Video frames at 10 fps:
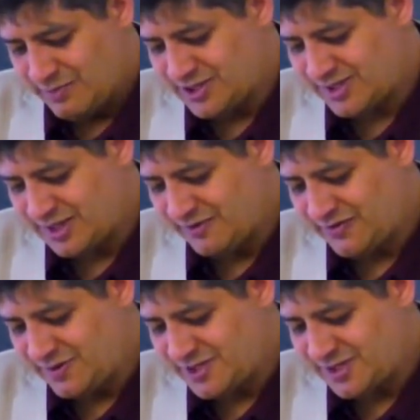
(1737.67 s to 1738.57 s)
But some
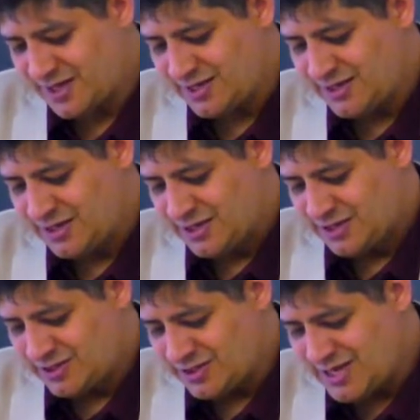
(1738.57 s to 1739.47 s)
of them said,
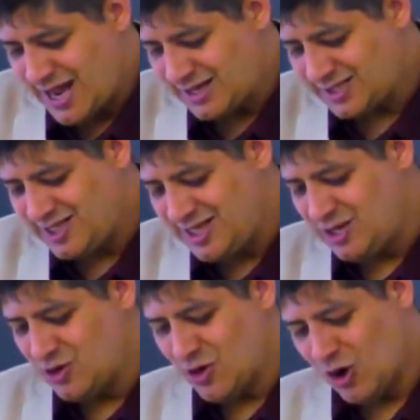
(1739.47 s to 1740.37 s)
Could not he who